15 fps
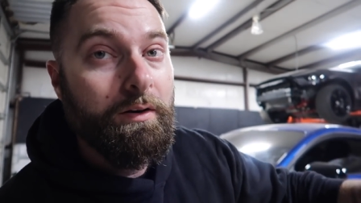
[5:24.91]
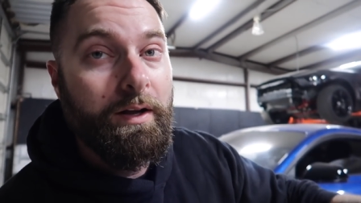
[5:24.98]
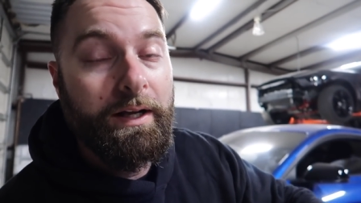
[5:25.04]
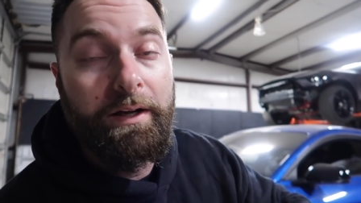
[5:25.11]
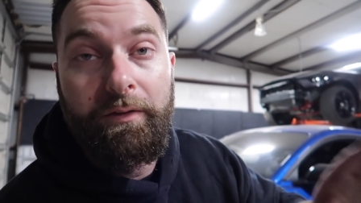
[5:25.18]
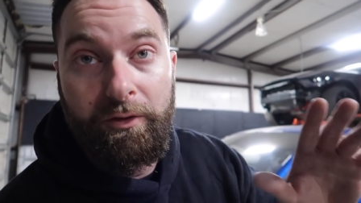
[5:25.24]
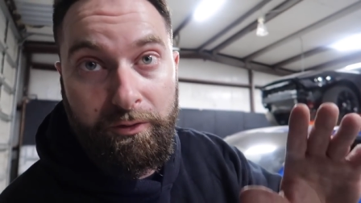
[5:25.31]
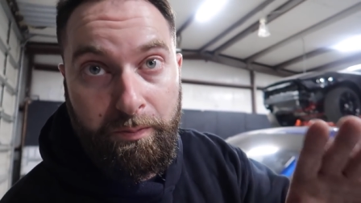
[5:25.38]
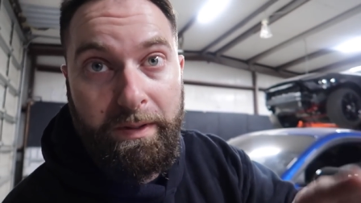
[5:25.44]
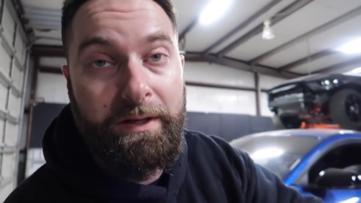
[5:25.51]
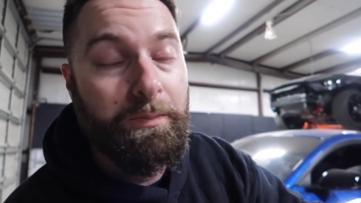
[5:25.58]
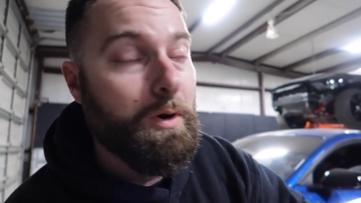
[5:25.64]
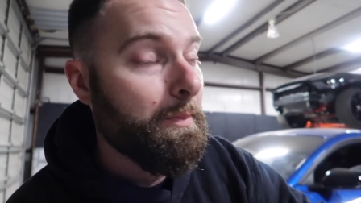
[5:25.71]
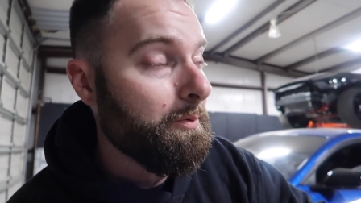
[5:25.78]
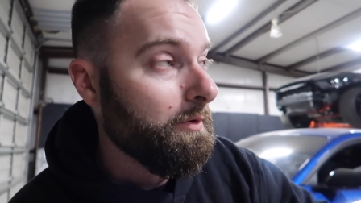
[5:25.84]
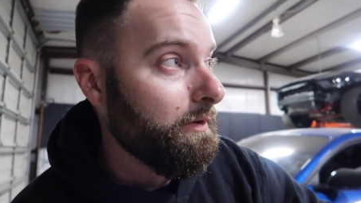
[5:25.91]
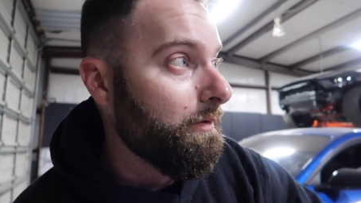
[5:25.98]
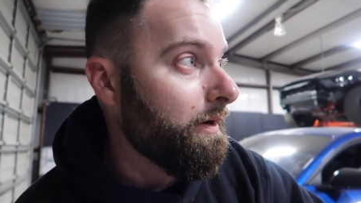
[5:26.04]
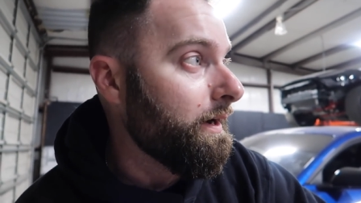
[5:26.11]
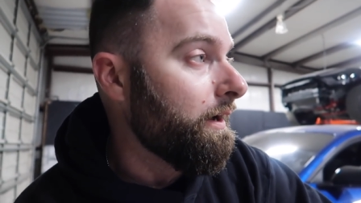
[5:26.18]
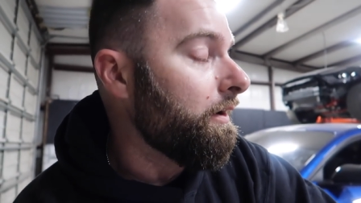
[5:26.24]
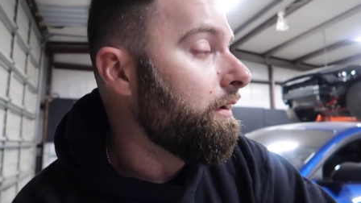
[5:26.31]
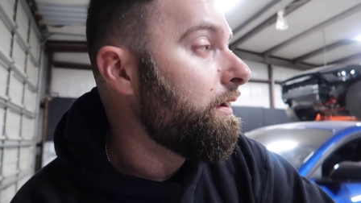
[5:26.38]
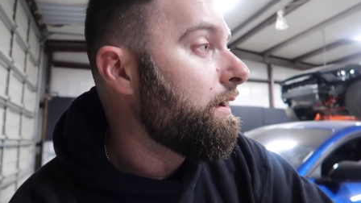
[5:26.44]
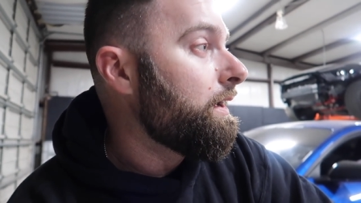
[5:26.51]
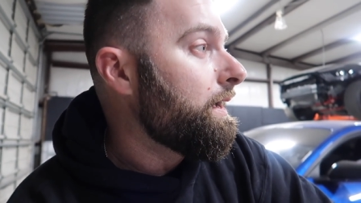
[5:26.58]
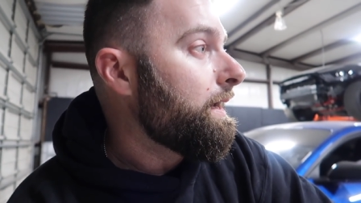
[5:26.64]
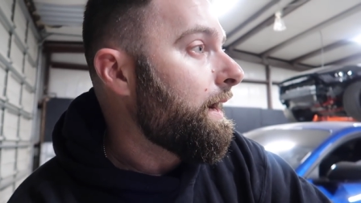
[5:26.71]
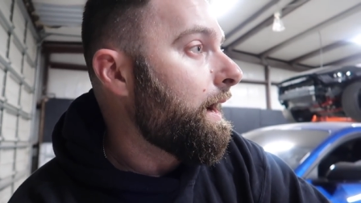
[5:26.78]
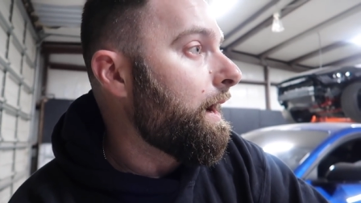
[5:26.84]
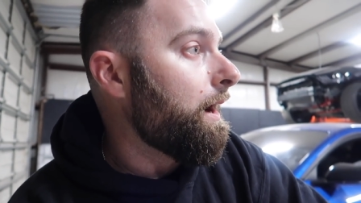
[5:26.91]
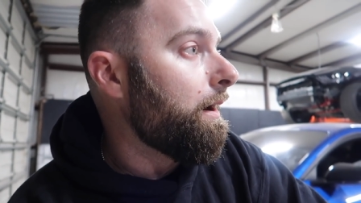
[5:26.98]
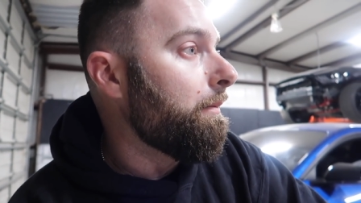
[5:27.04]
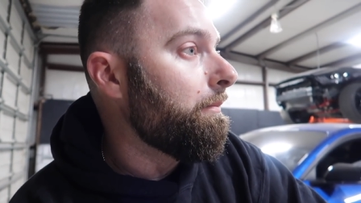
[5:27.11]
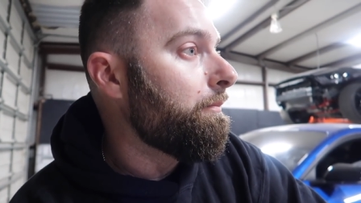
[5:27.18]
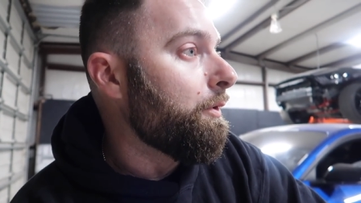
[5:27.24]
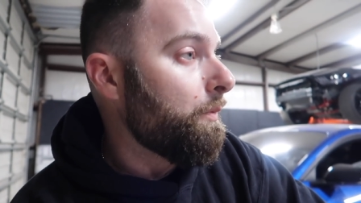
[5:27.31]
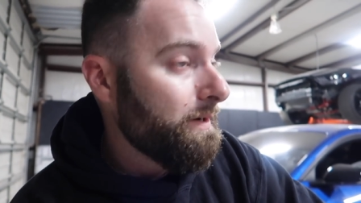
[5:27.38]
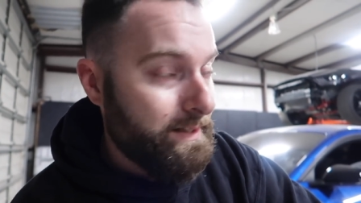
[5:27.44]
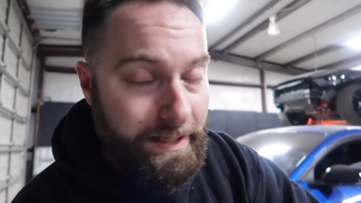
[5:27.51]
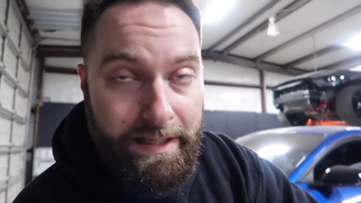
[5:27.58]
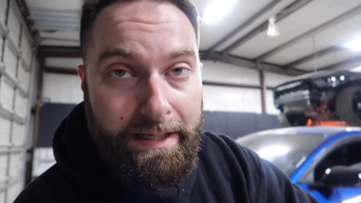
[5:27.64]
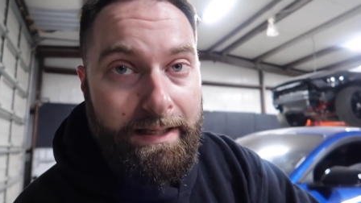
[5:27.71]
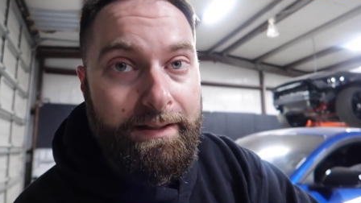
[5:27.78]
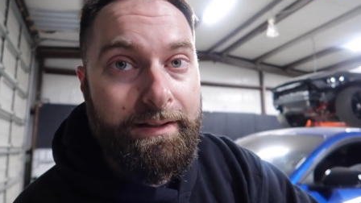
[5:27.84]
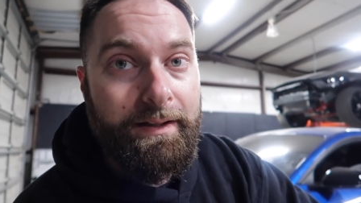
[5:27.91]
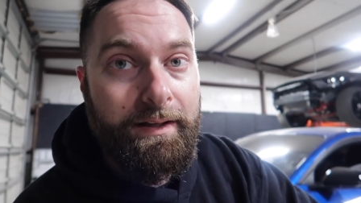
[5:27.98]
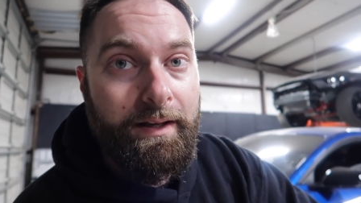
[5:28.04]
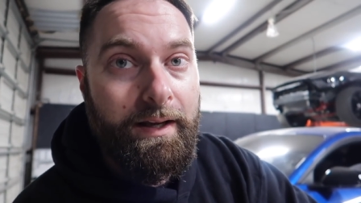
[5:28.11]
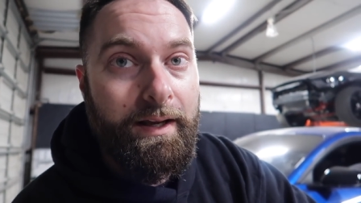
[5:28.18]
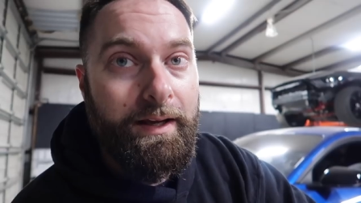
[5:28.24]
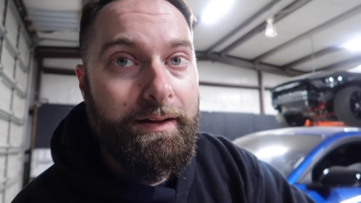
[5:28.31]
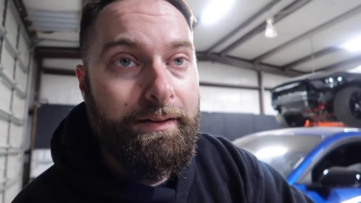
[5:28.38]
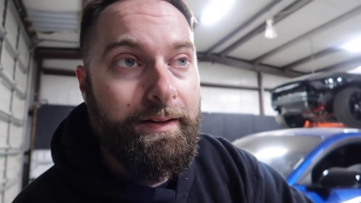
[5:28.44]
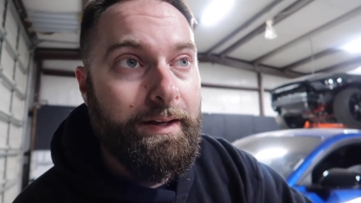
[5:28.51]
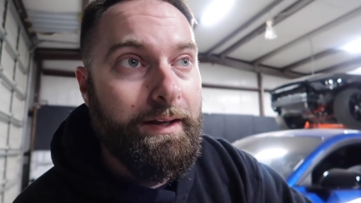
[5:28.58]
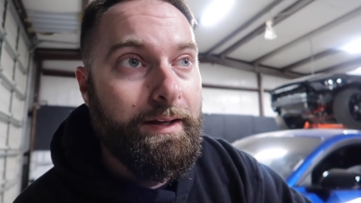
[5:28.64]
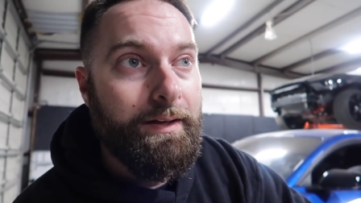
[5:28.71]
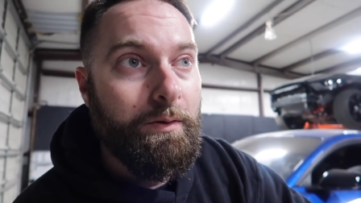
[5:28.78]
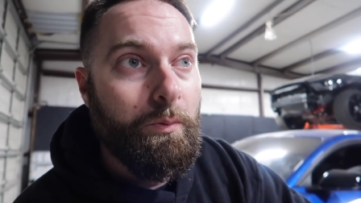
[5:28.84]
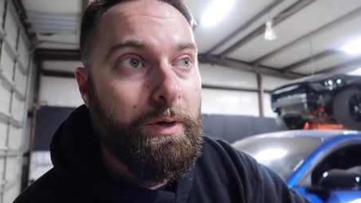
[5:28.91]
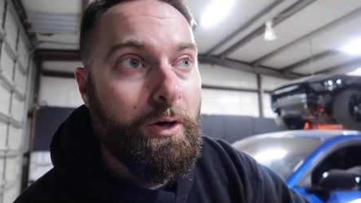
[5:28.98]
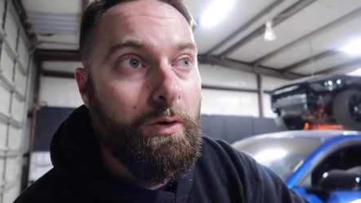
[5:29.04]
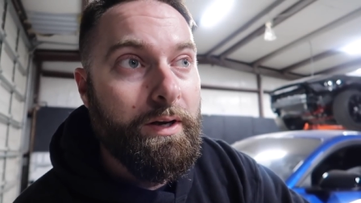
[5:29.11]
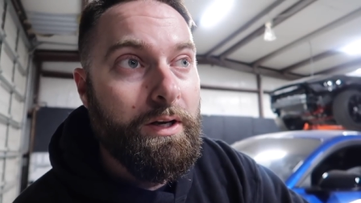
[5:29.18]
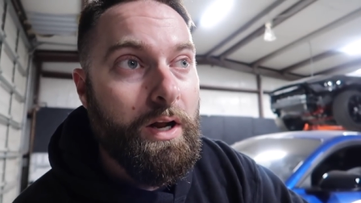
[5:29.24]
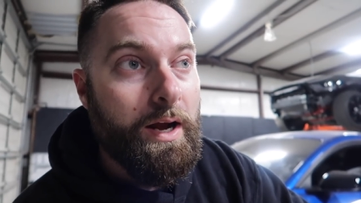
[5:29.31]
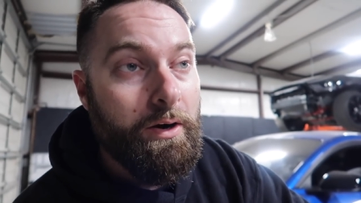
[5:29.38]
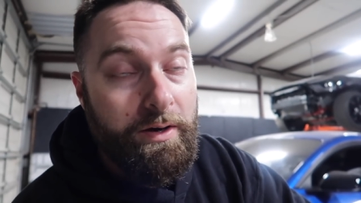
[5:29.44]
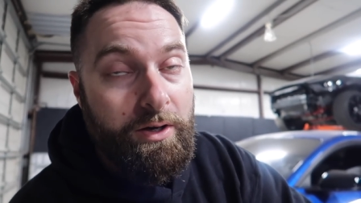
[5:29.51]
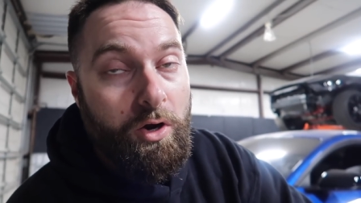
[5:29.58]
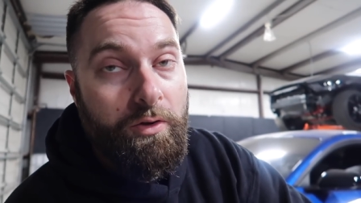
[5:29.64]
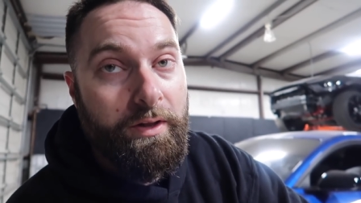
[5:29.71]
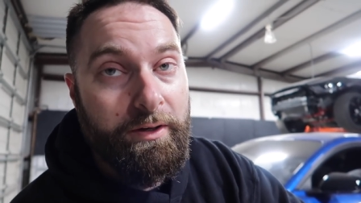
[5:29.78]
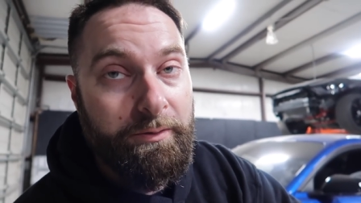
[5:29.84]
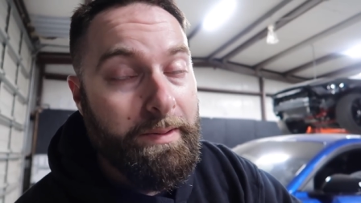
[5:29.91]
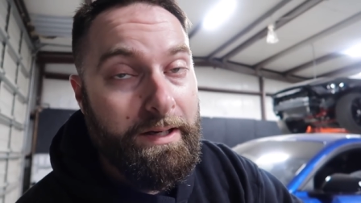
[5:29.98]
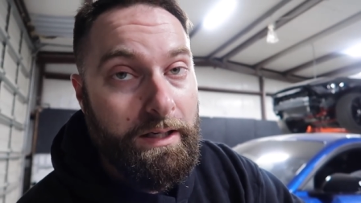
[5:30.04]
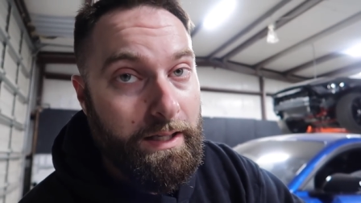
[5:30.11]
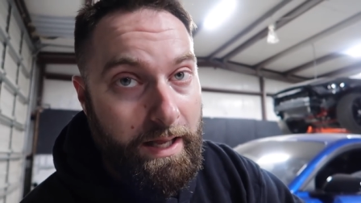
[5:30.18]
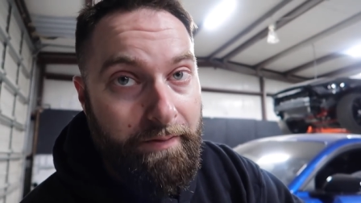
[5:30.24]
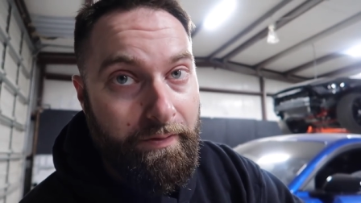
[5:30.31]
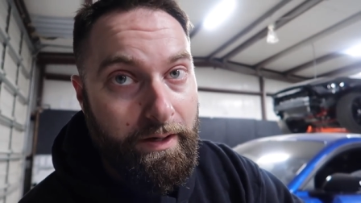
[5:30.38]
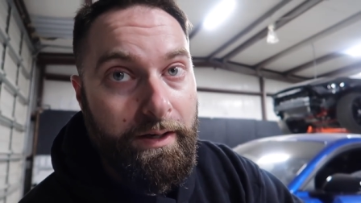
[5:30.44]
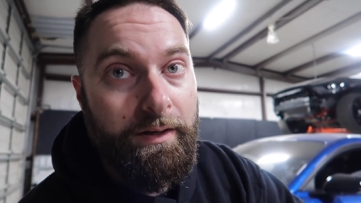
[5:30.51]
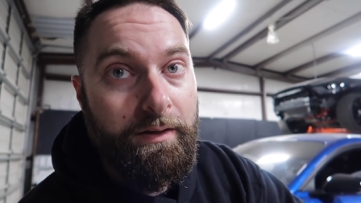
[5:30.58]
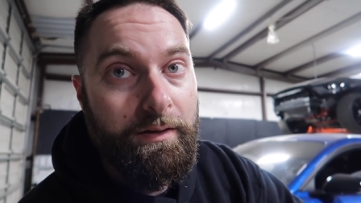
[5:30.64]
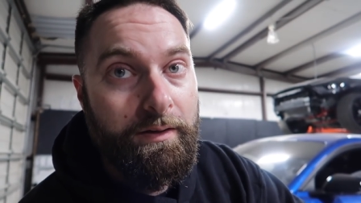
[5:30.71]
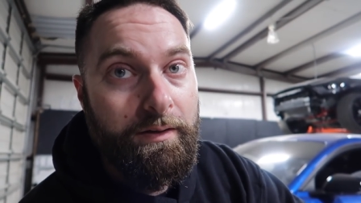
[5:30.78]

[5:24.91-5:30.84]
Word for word: I can't even speak properly right now, um, but we did it, and then we already I already know that it's made 11.